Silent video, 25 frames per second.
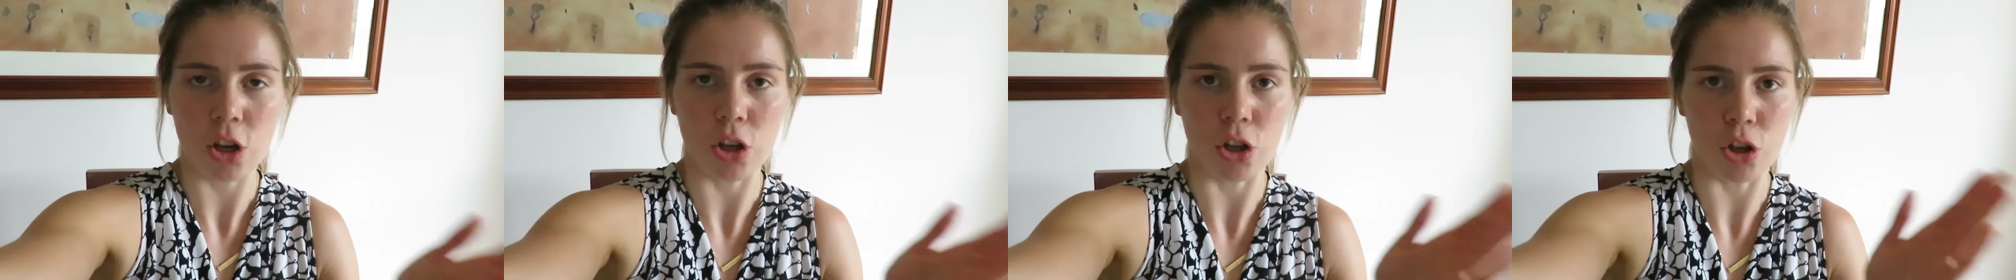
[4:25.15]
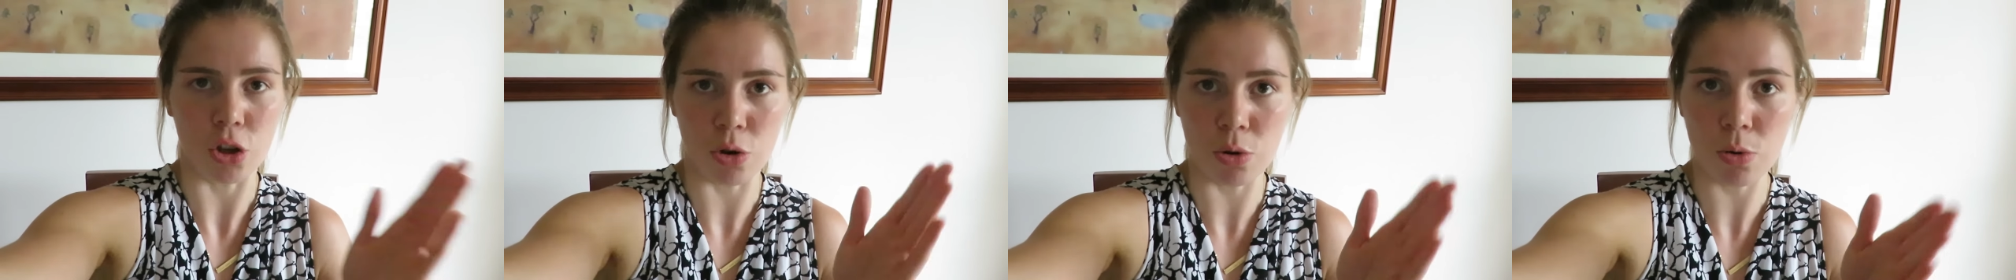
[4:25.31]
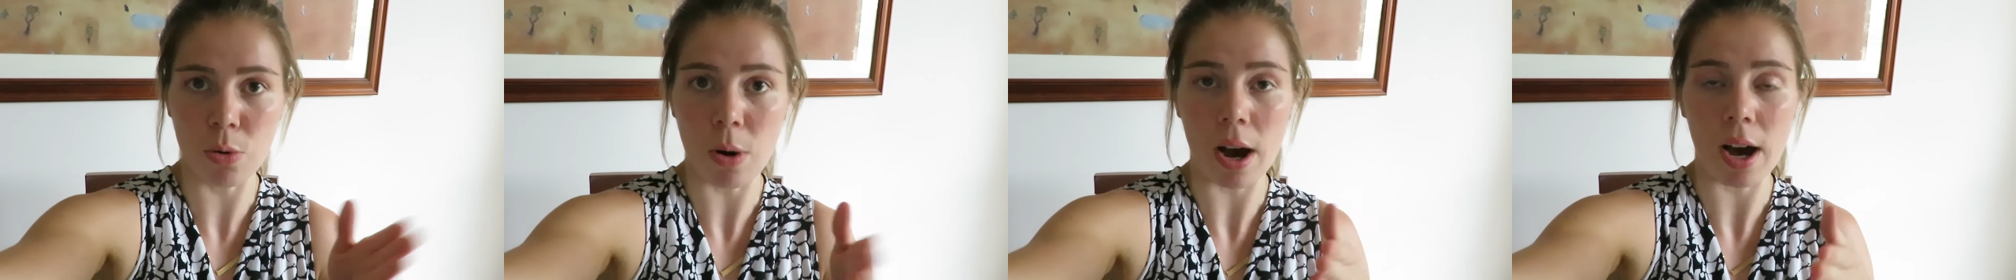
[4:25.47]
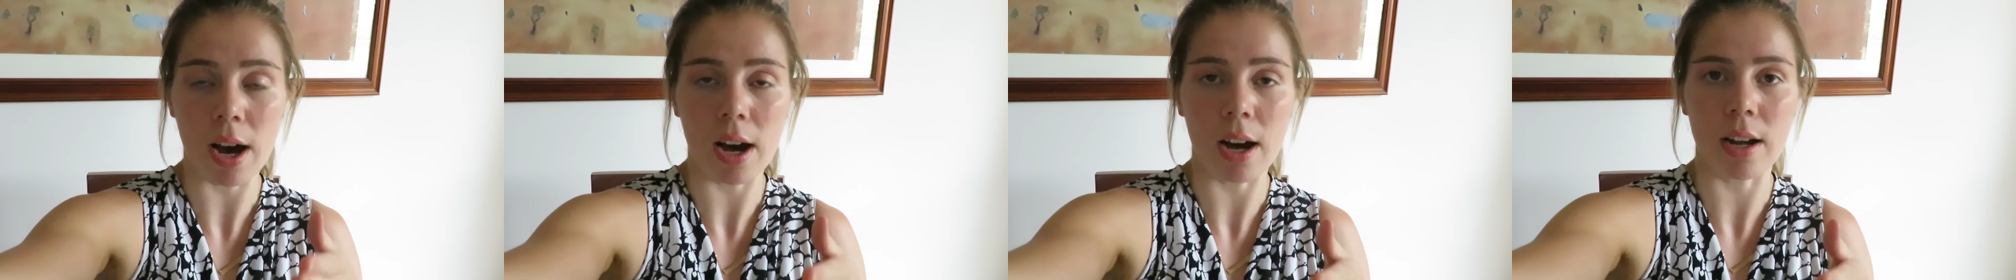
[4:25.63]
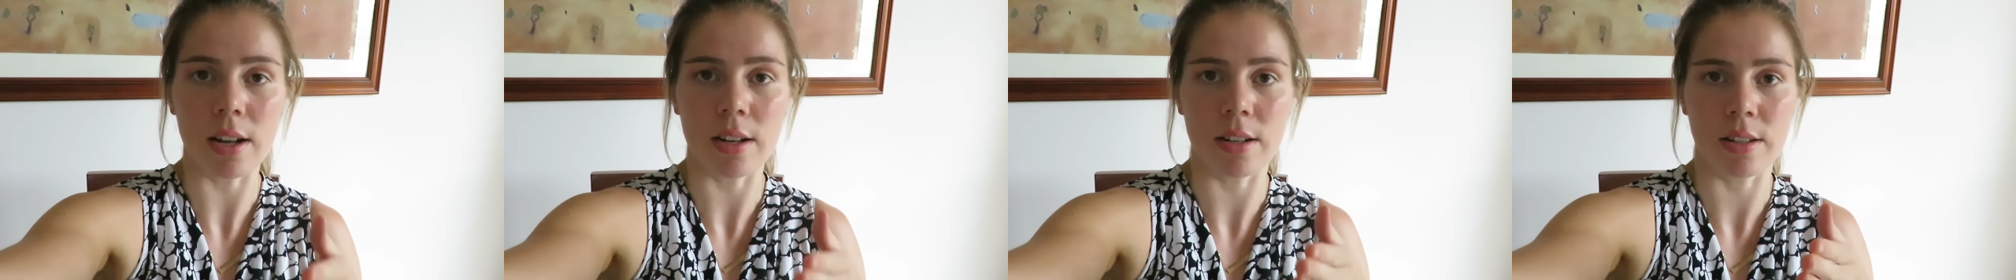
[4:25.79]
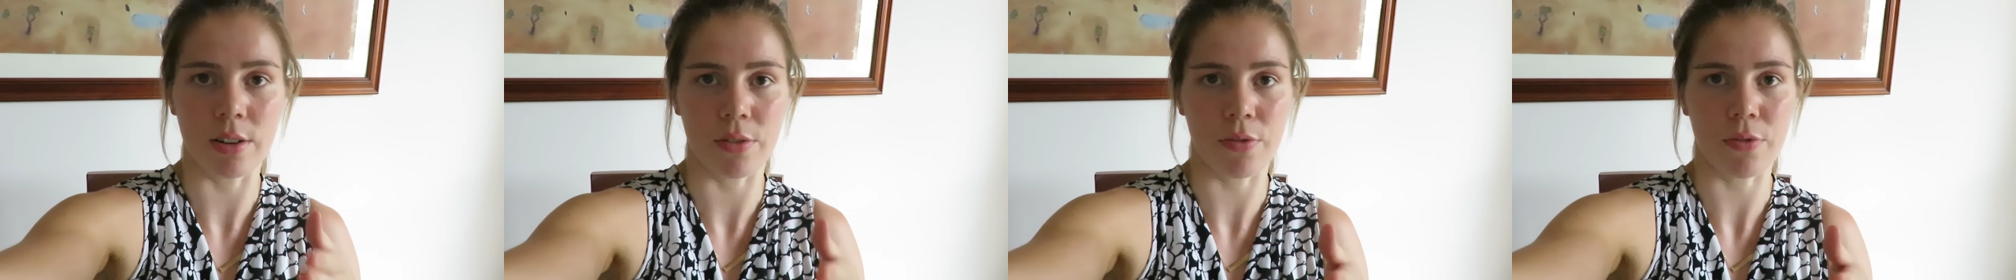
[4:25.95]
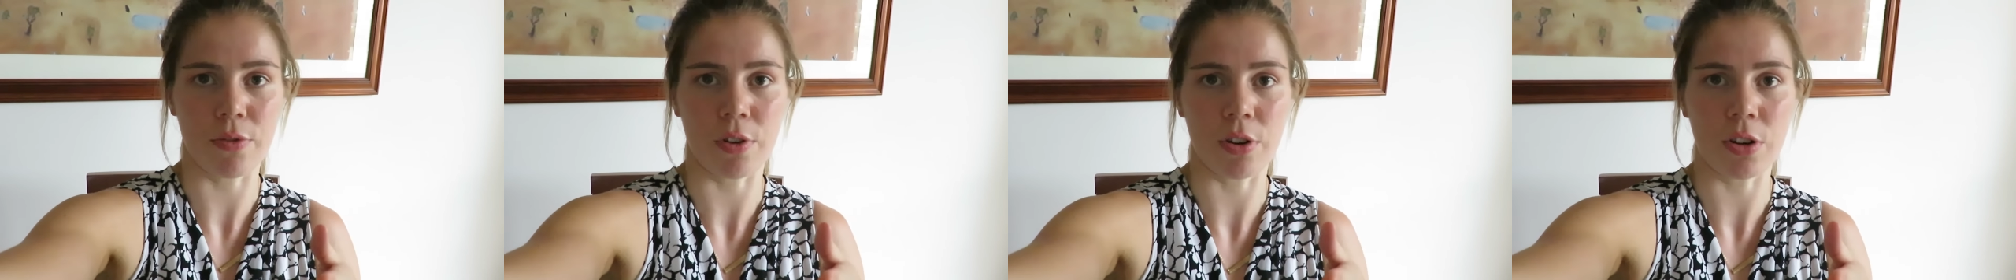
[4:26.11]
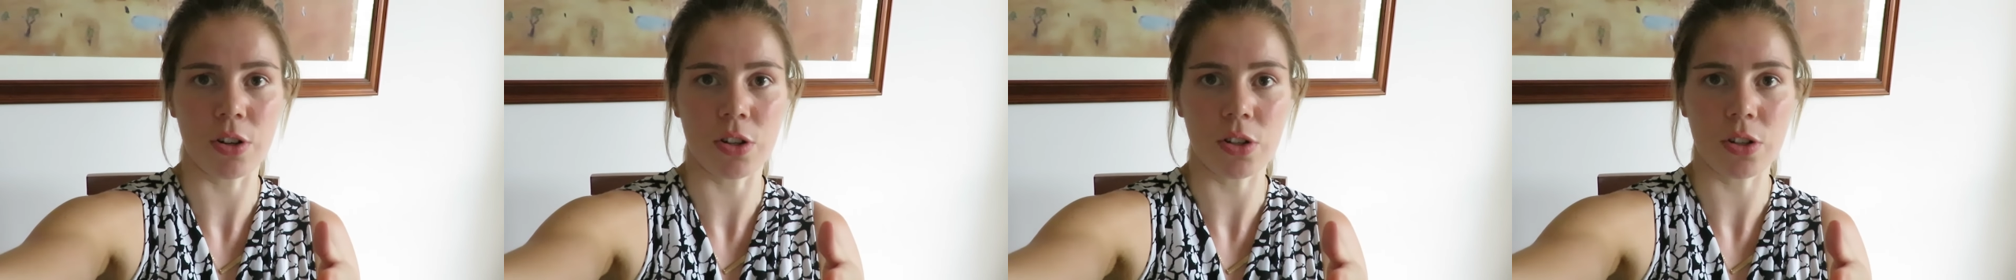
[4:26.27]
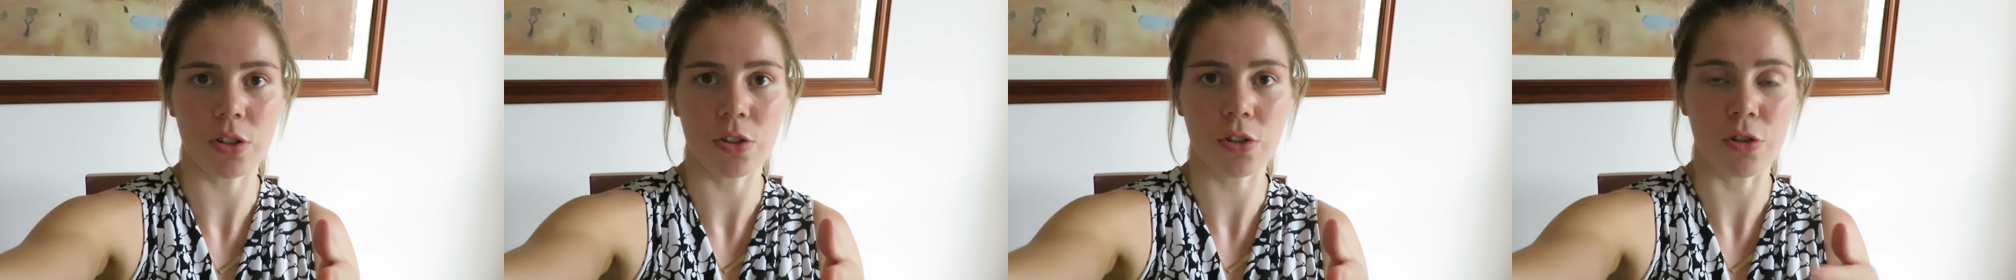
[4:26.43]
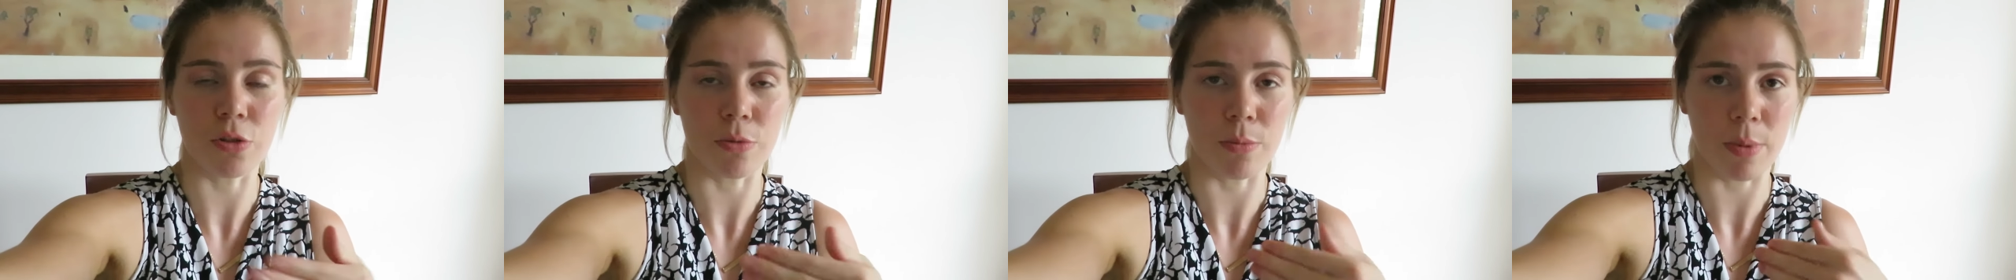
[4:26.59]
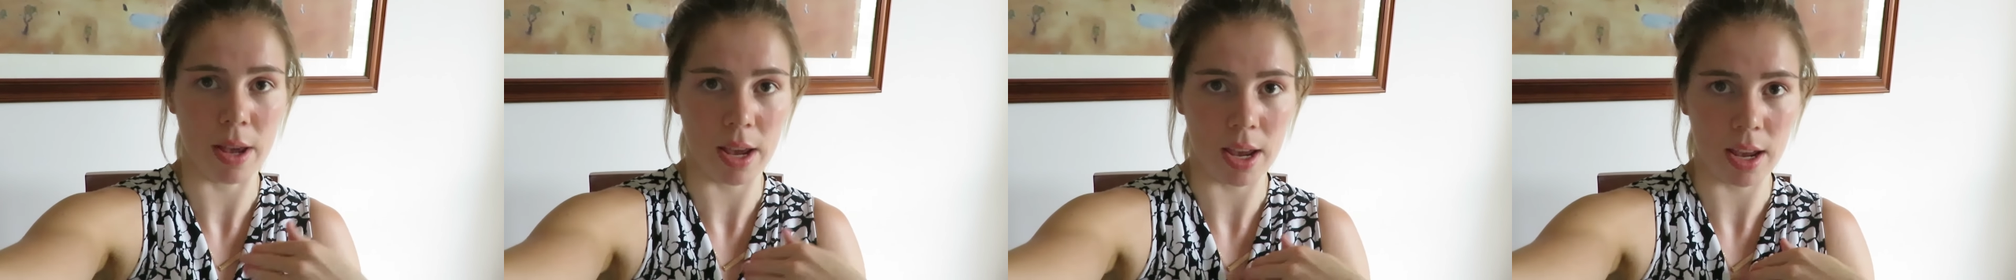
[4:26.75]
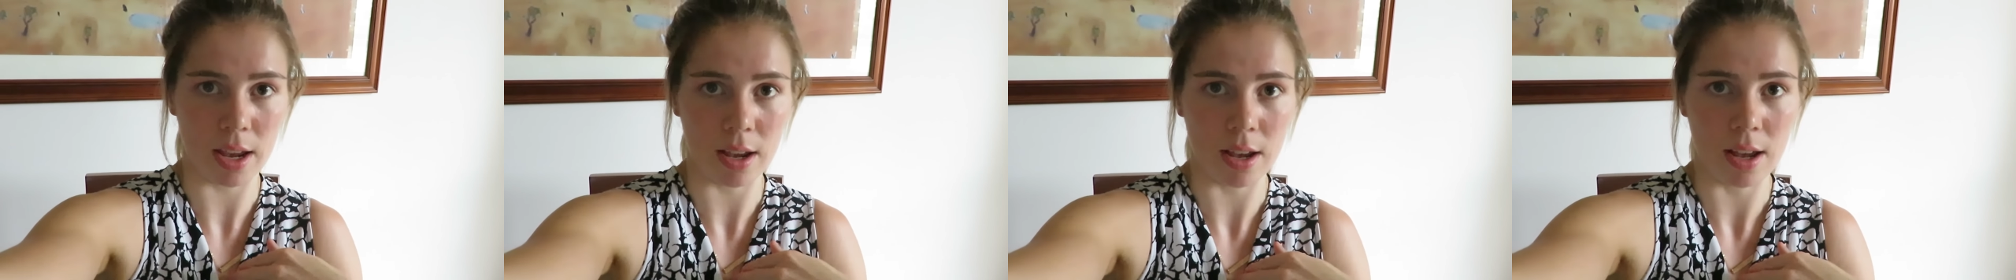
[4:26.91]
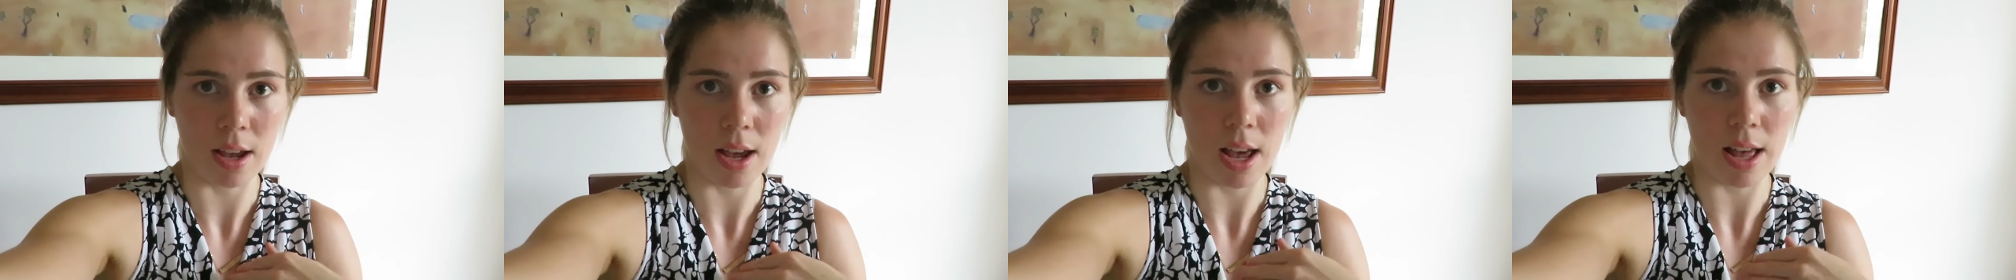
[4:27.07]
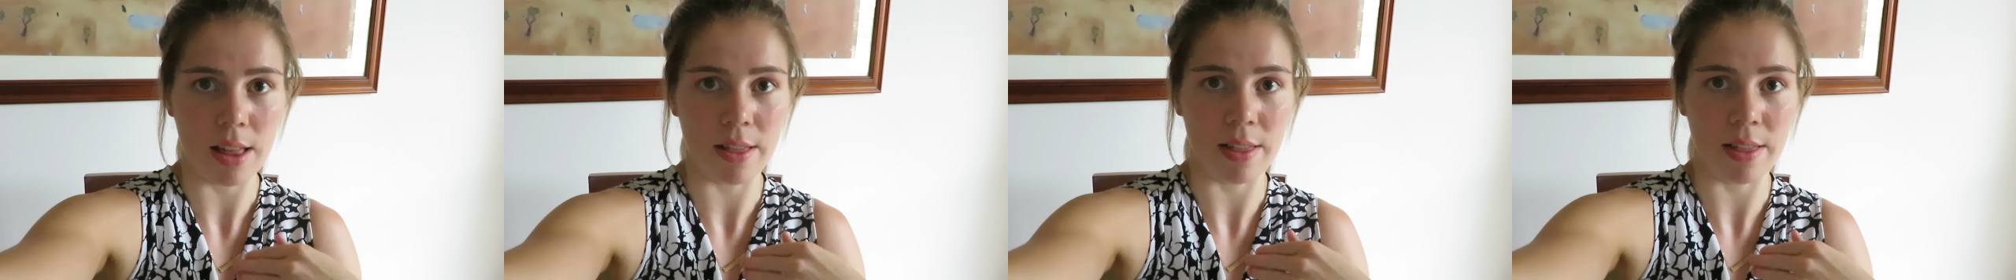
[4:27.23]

You are different to me.